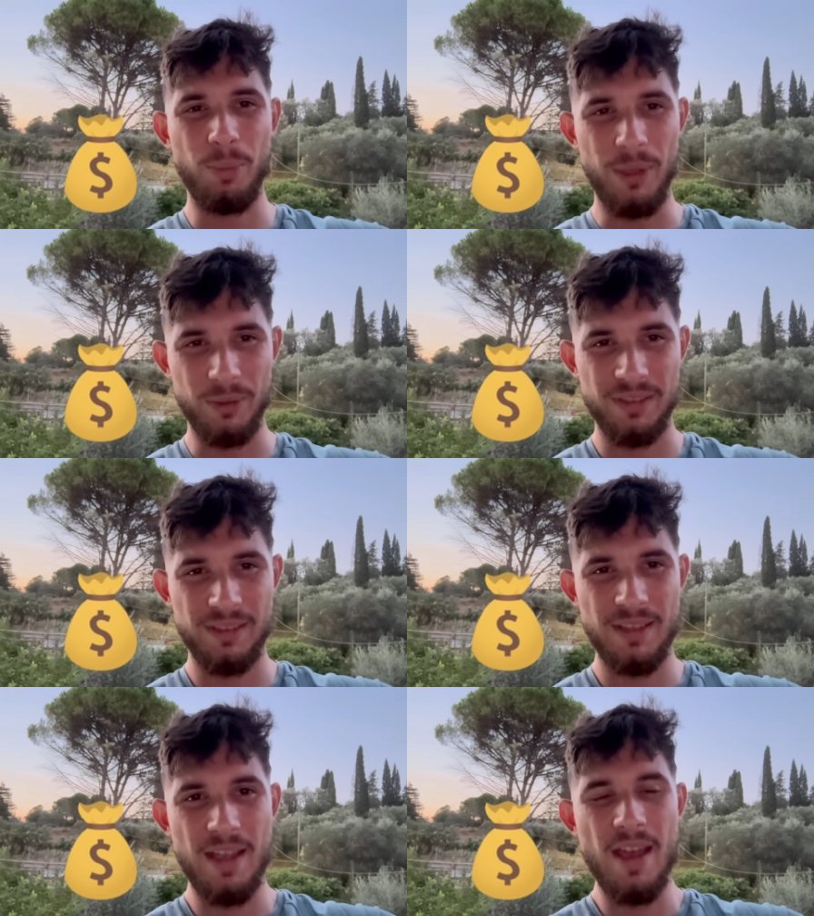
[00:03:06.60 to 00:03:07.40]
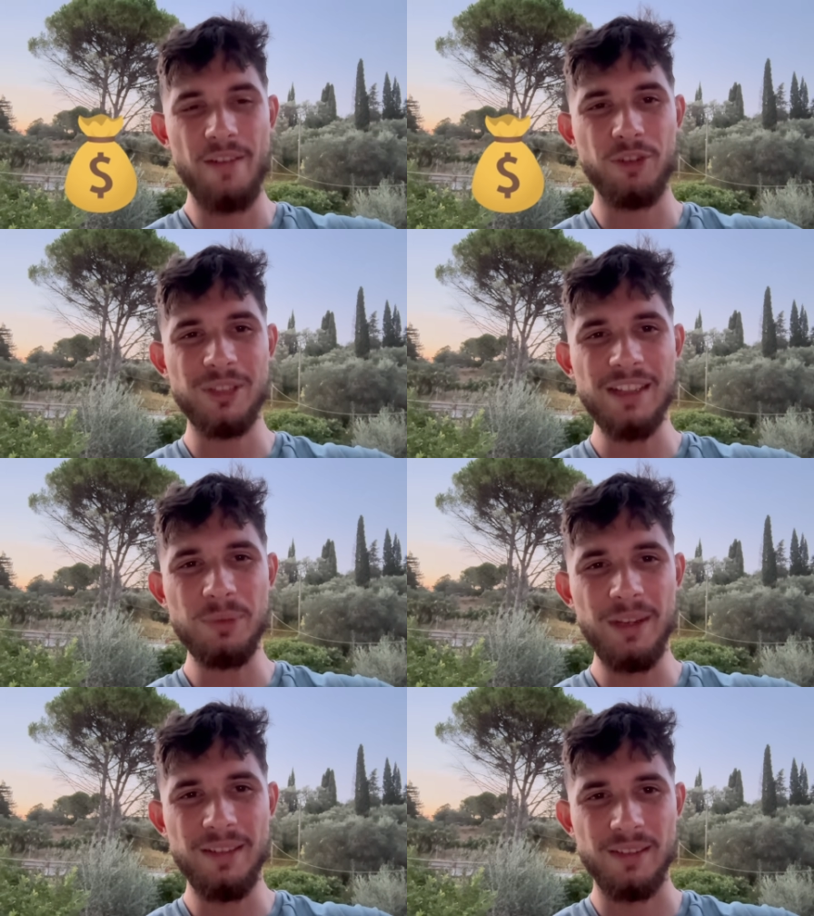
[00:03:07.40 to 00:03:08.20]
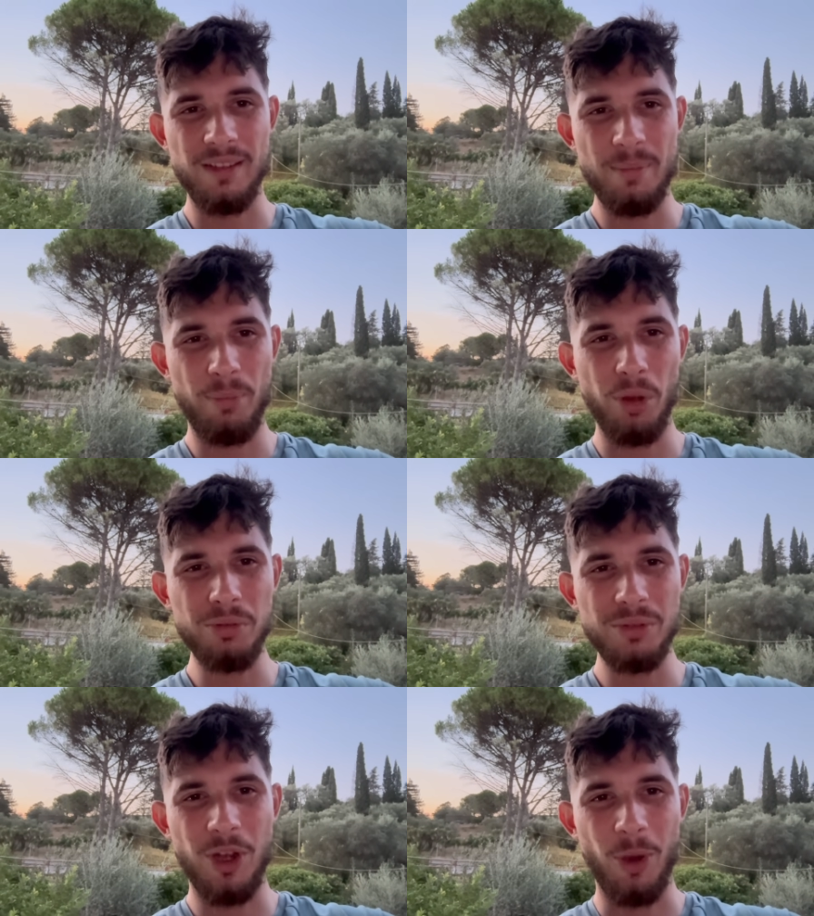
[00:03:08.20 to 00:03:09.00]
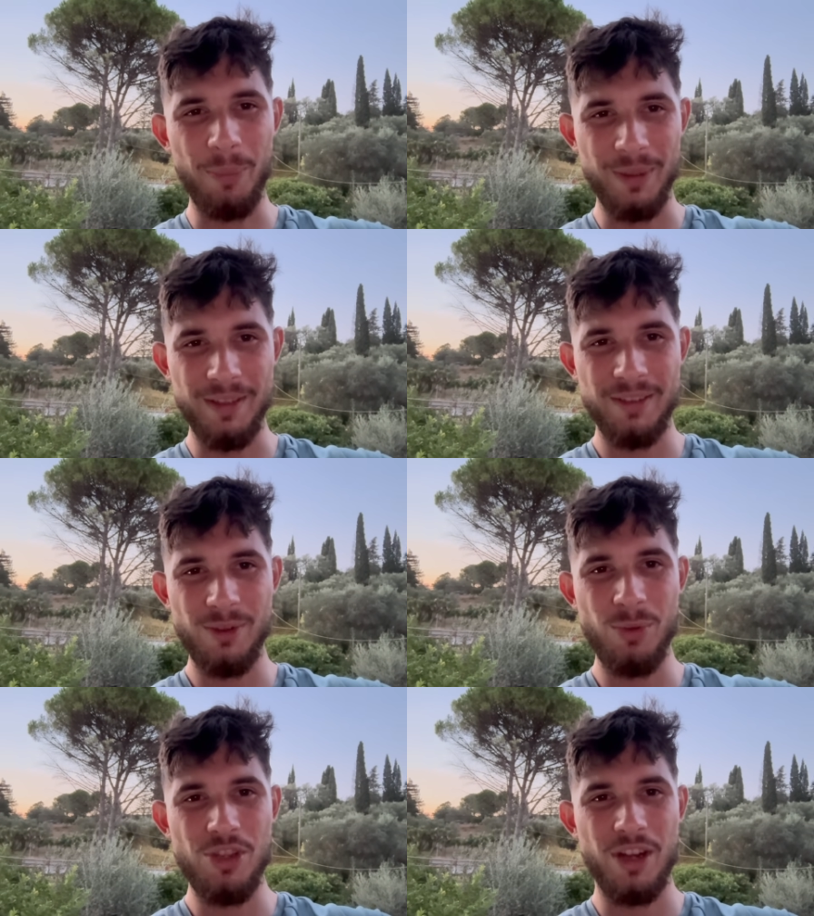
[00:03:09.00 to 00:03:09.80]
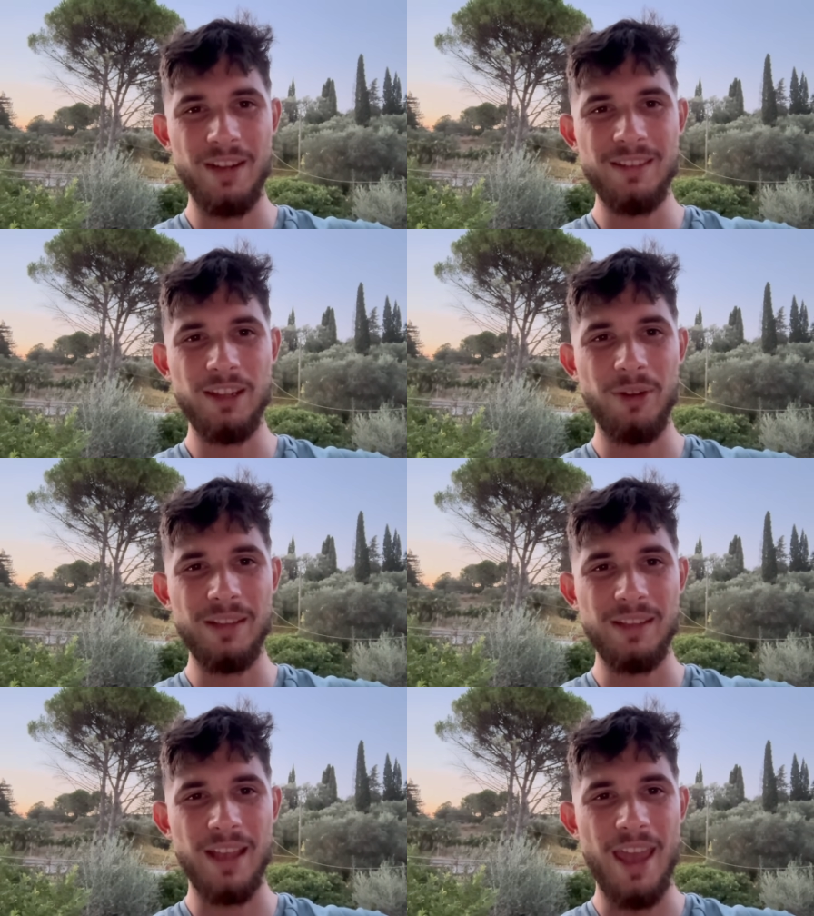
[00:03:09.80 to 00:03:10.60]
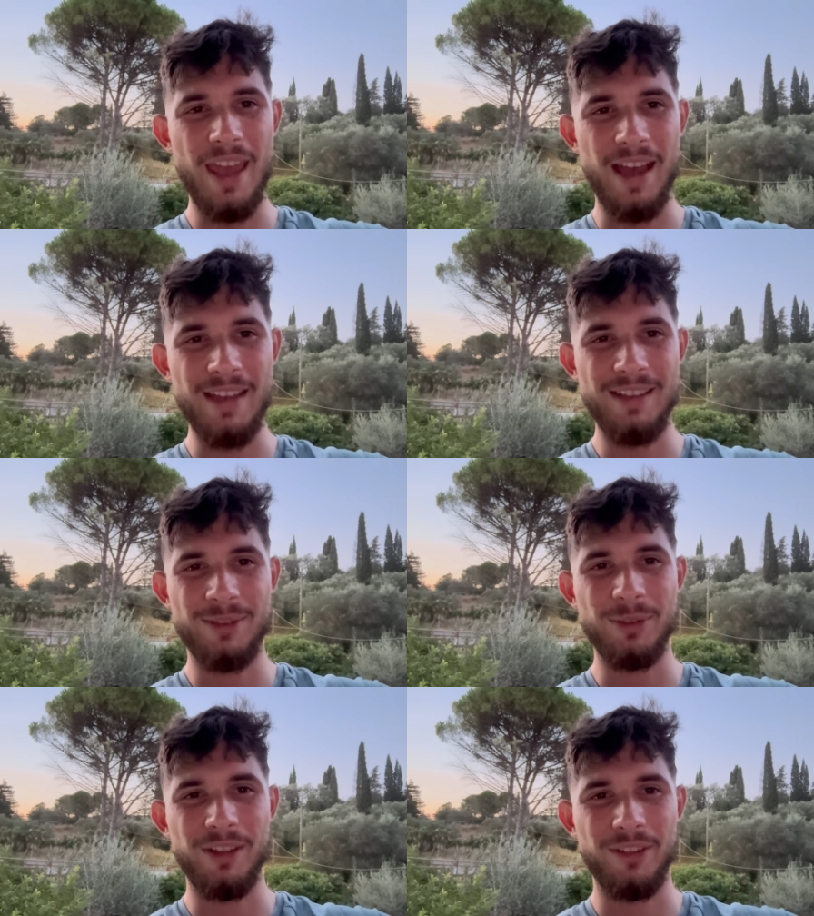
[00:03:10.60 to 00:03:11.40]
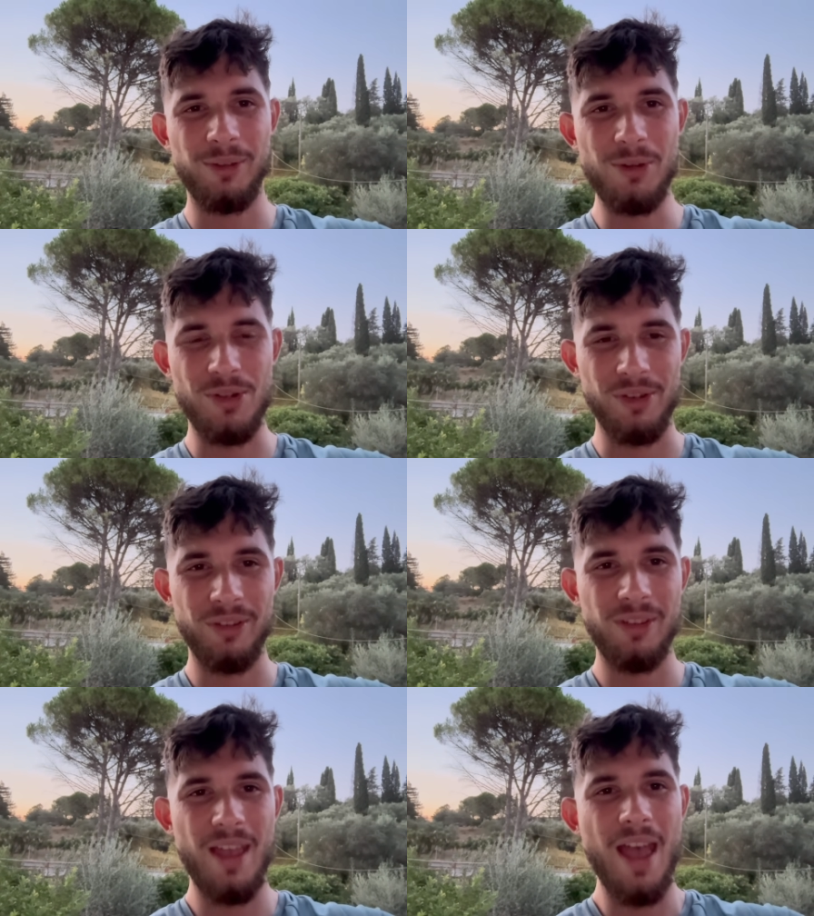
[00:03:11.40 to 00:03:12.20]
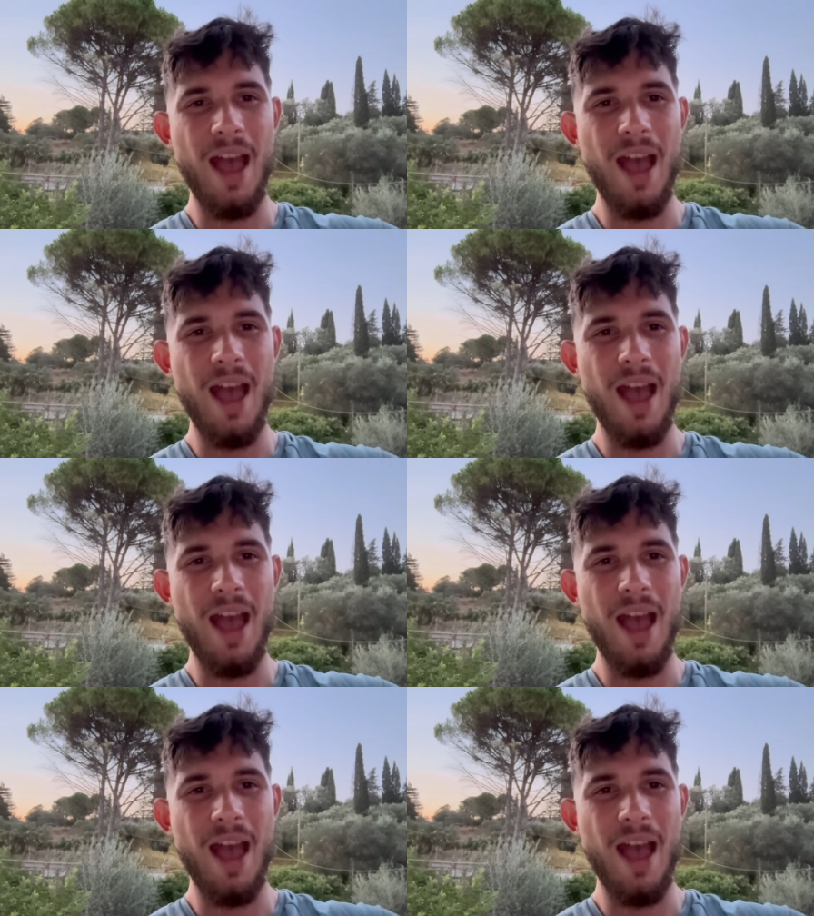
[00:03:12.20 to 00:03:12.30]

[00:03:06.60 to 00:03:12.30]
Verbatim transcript: to build. For that reason, product companies which are integrating AI into their solutions